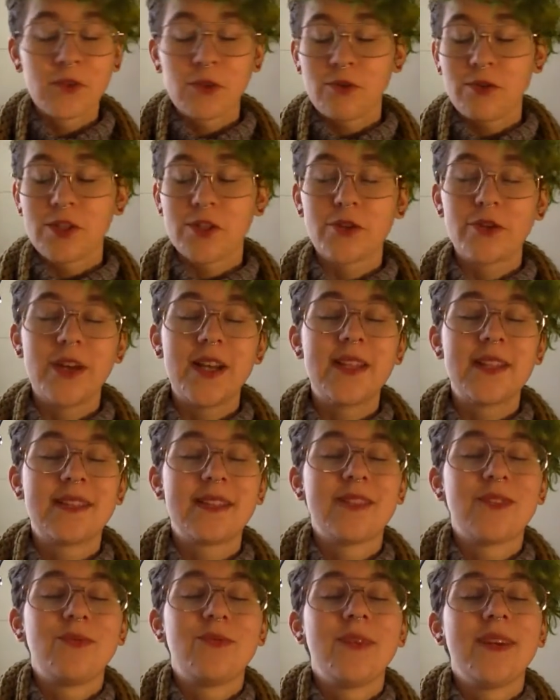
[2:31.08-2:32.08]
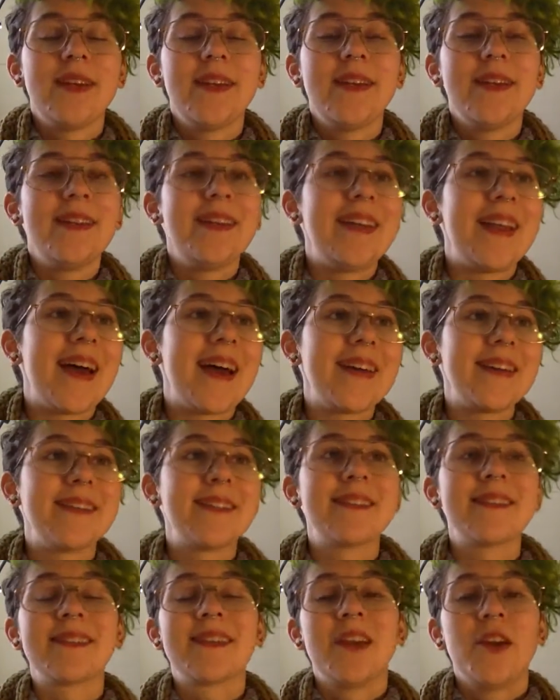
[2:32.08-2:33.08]
which creates this really
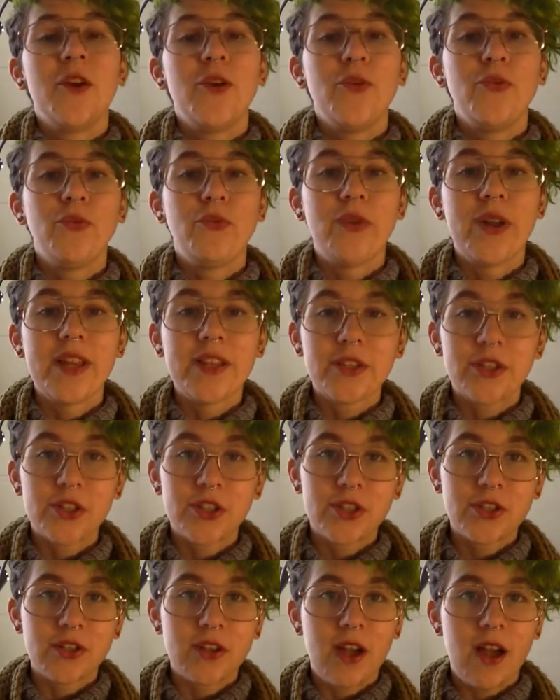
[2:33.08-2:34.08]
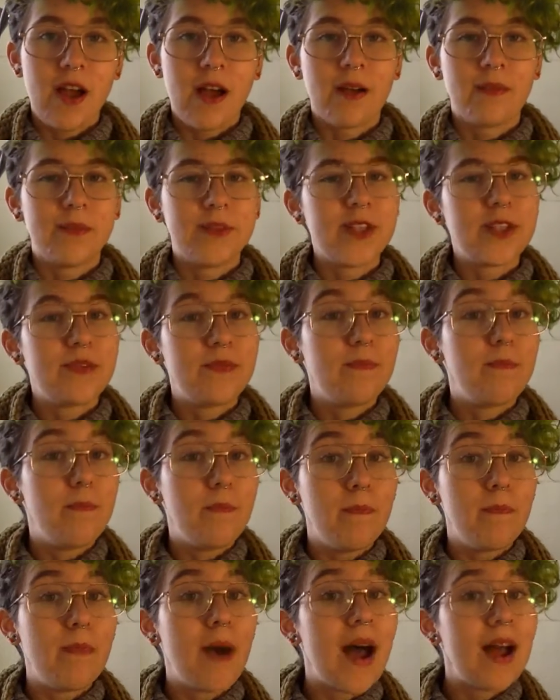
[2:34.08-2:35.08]
nice, rich, just
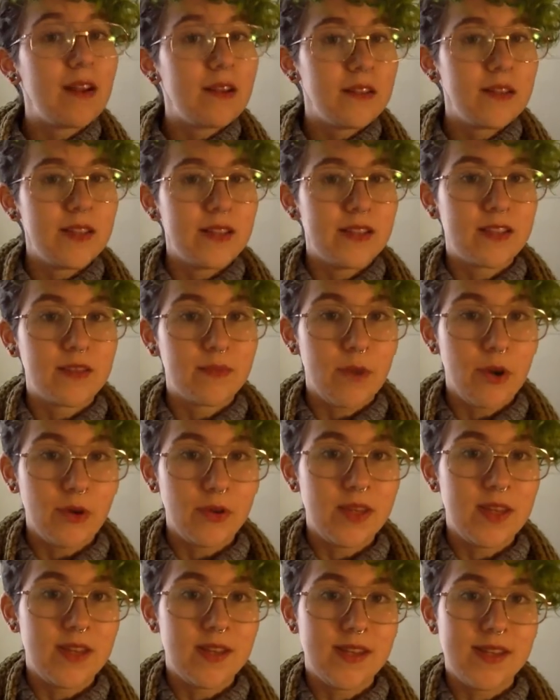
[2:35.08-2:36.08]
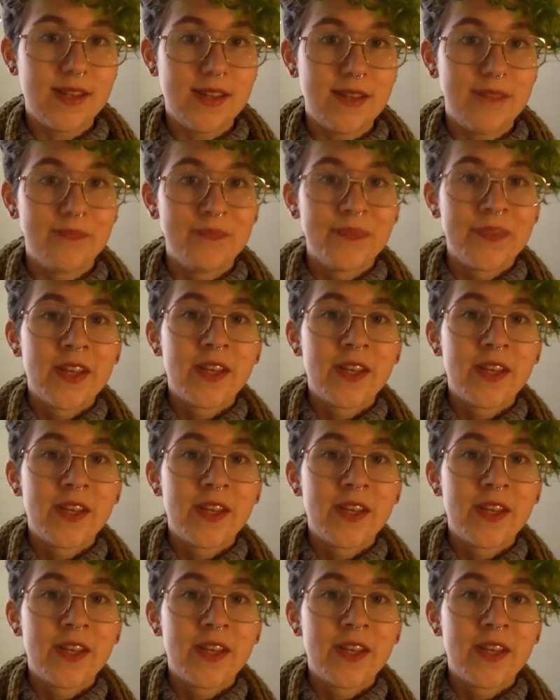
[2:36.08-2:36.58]
mildly smoky tea.